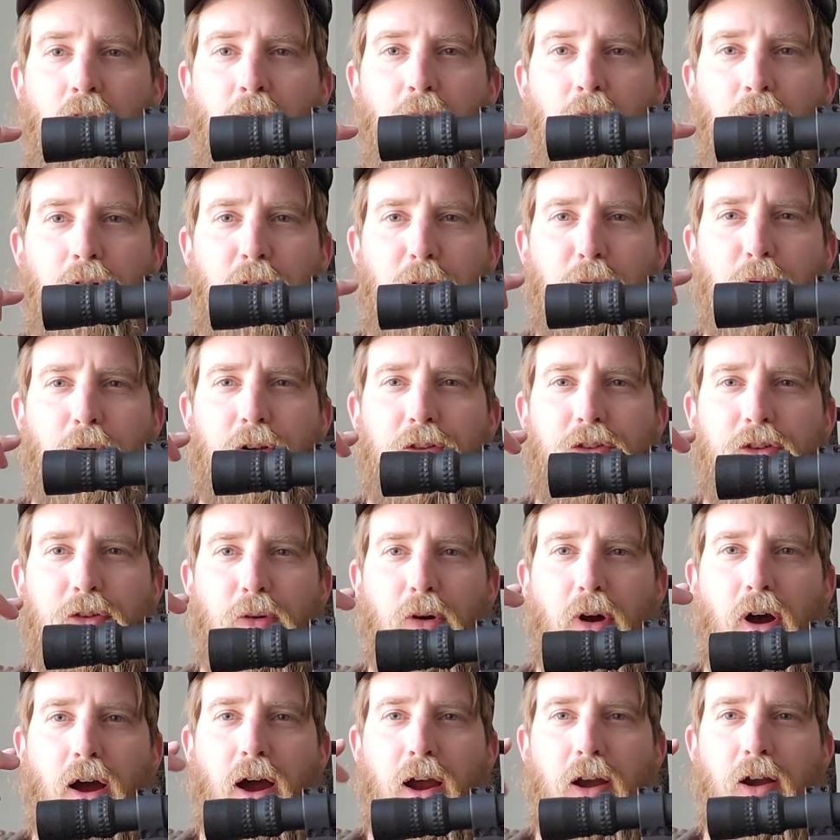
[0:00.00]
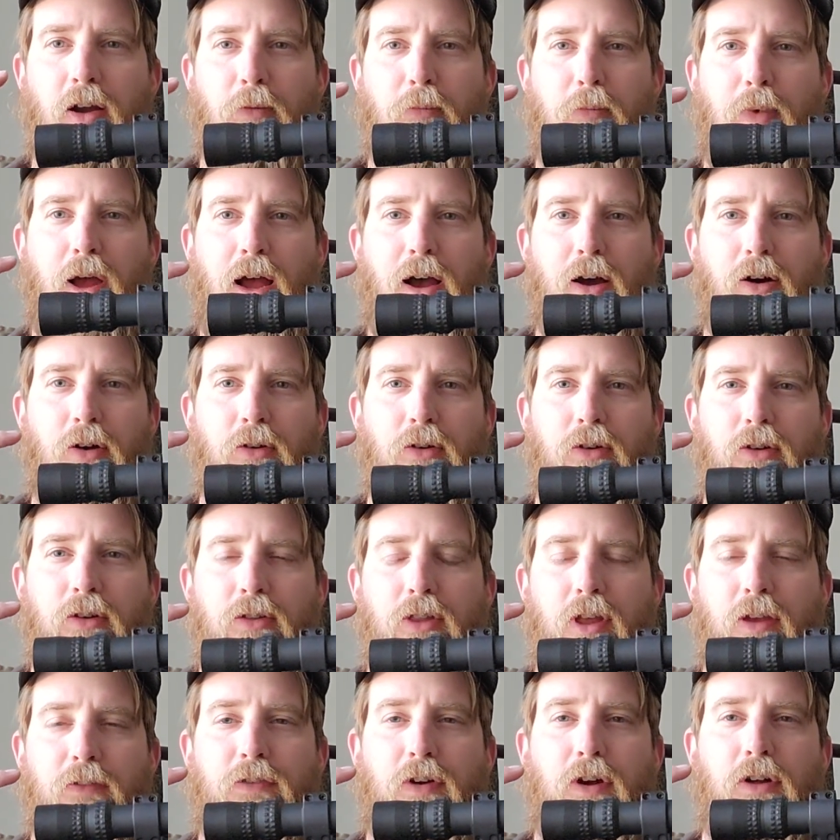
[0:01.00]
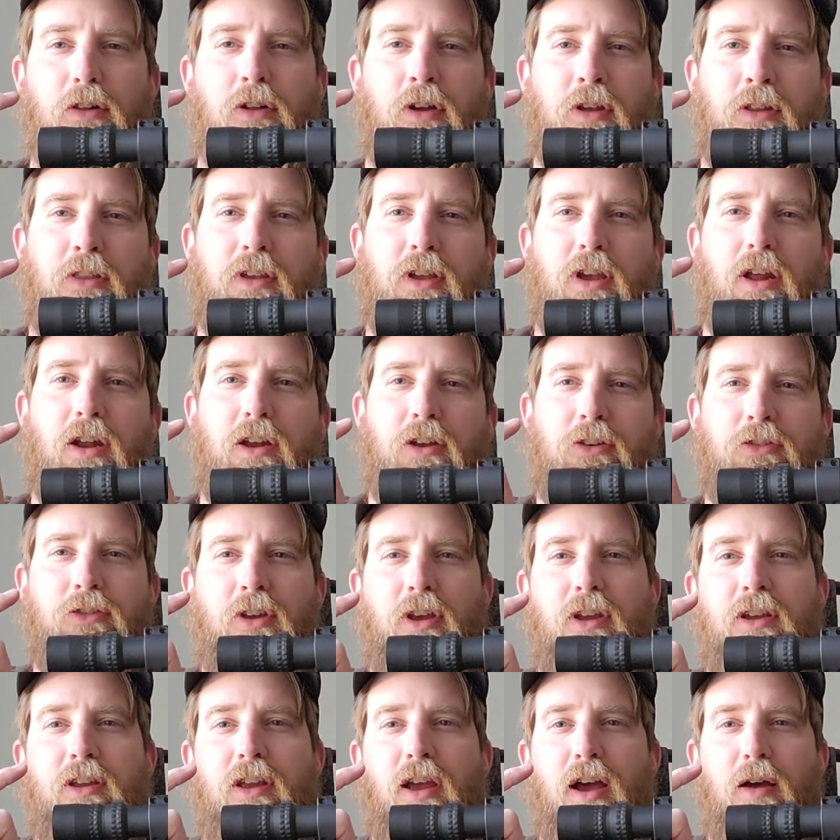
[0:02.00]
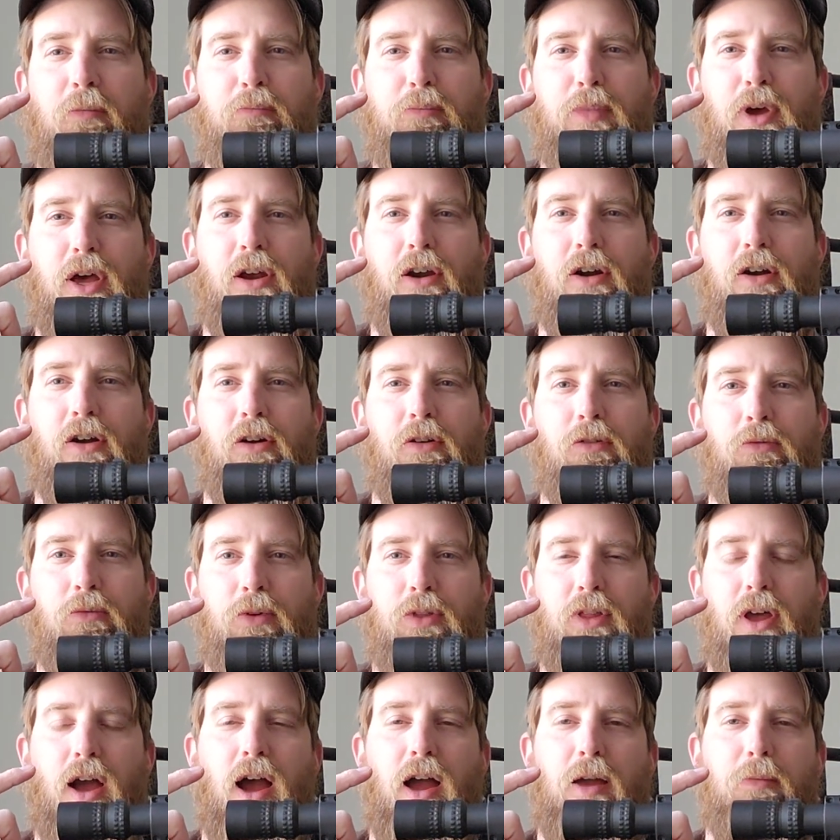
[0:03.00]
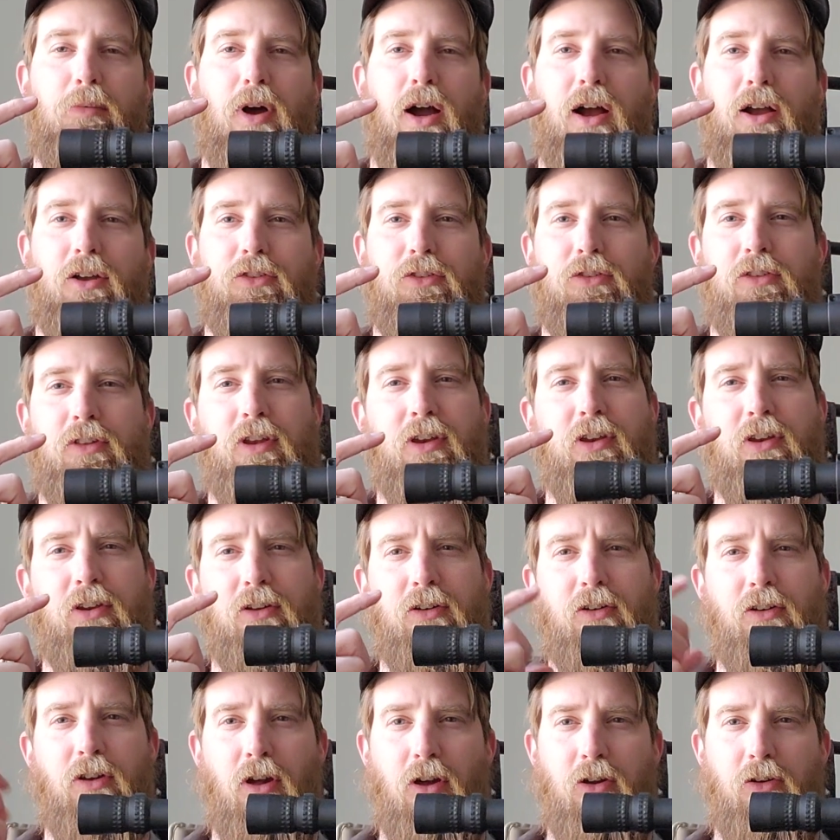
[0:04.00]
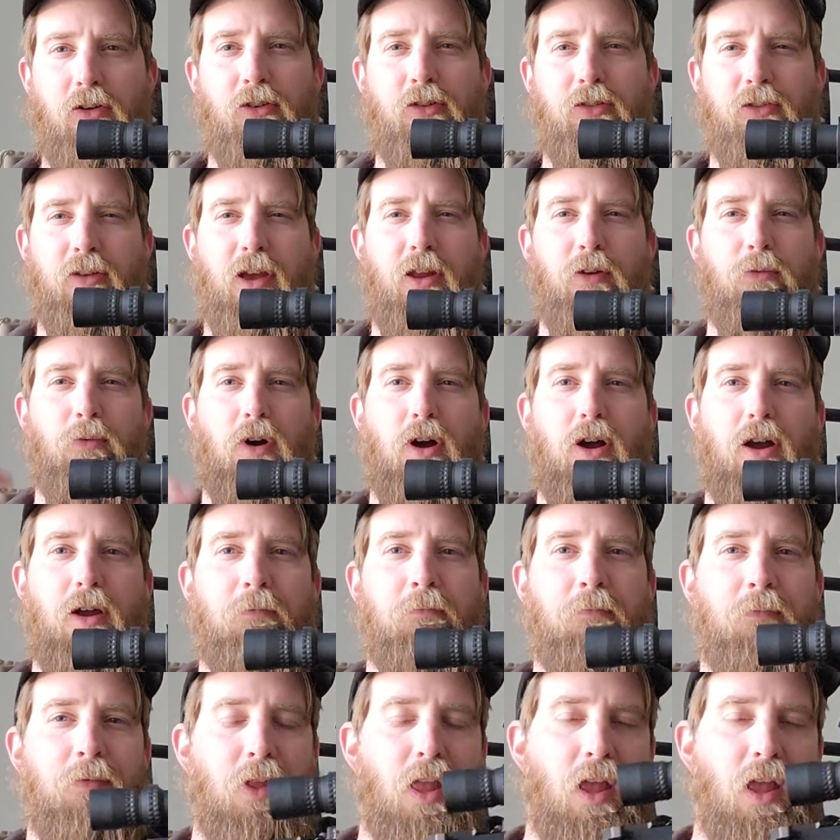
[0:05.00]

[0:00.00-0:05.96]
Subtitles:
When they went to a higher mount, they felt like the NX8 got better with the eye box and didn't understand why.